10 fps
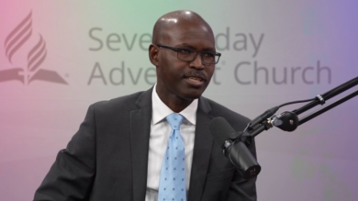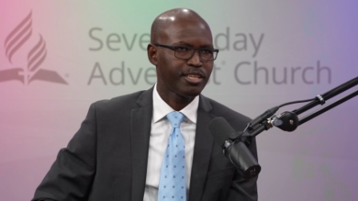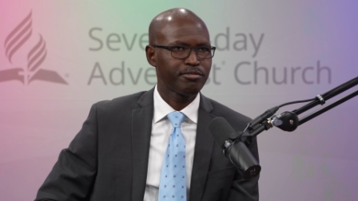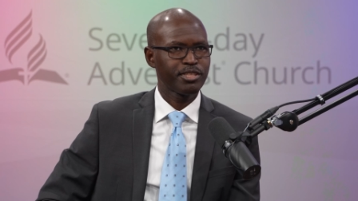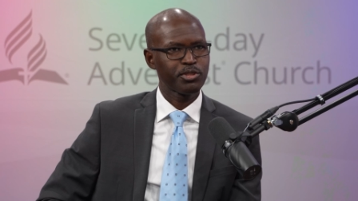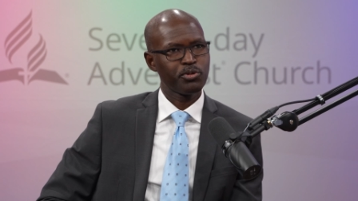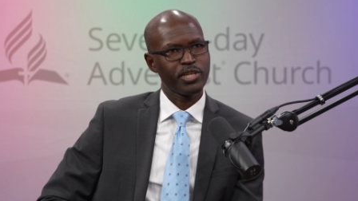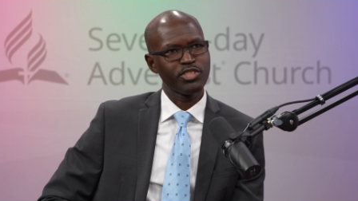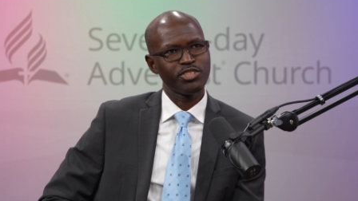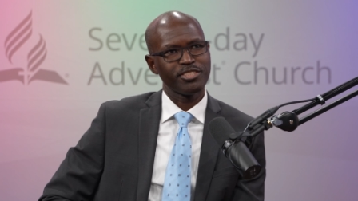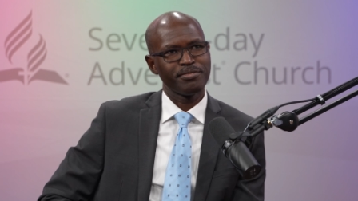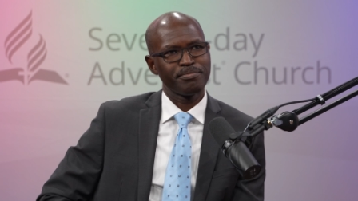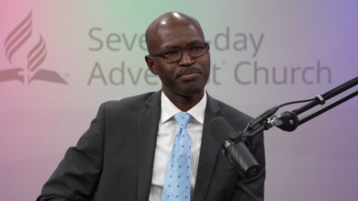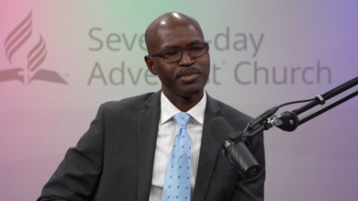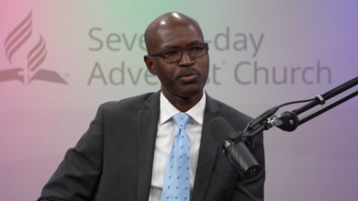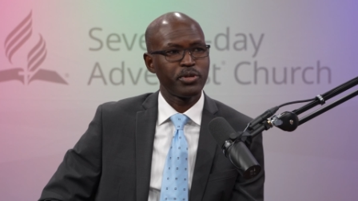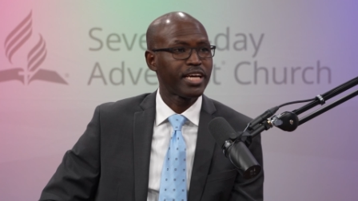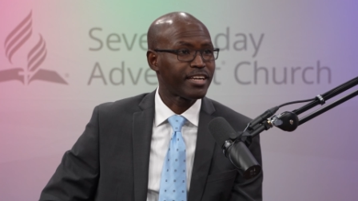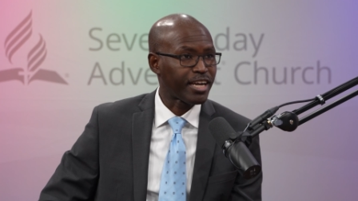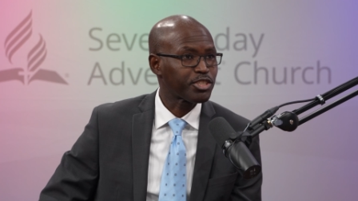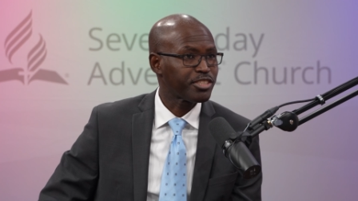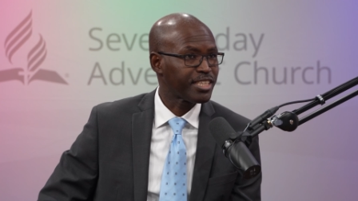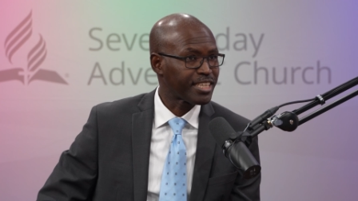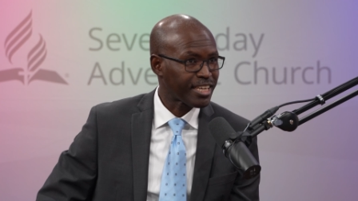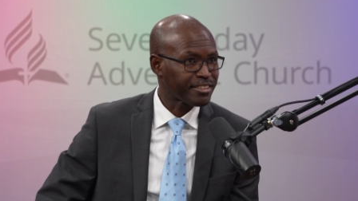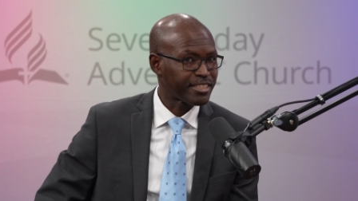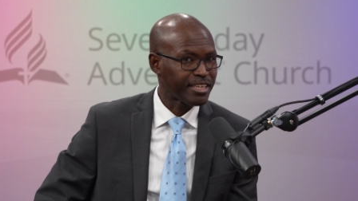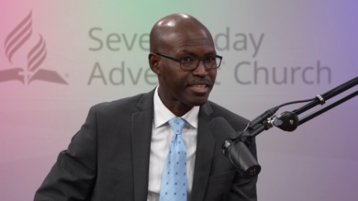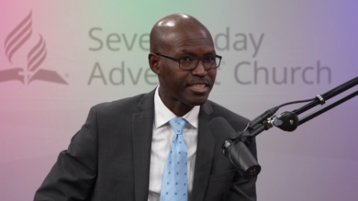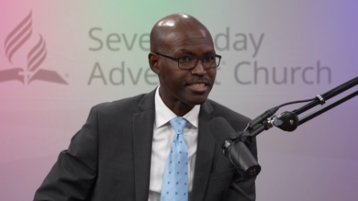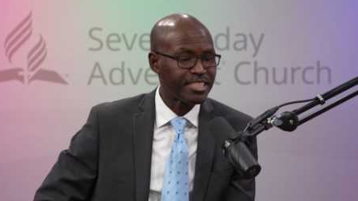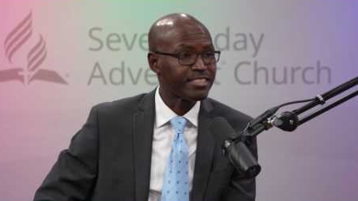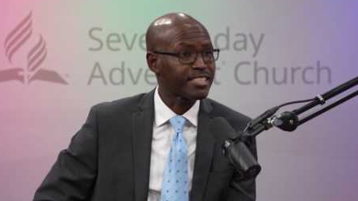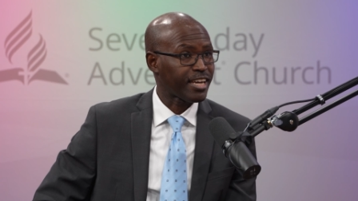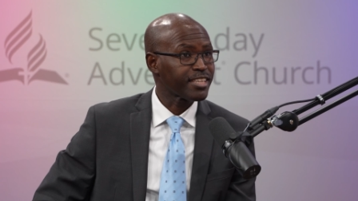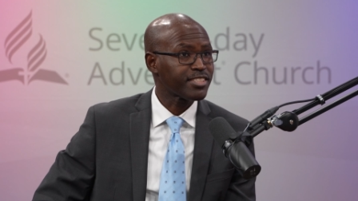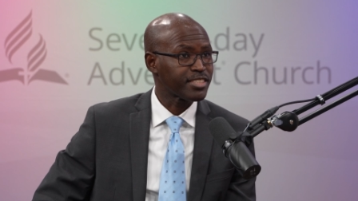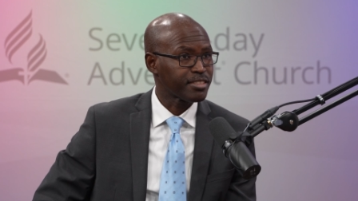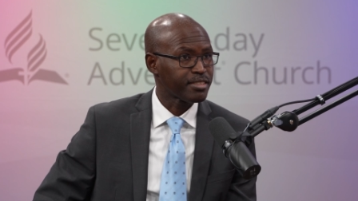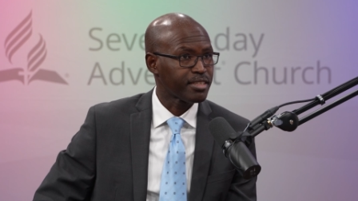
I love that question. We are actually currently discussing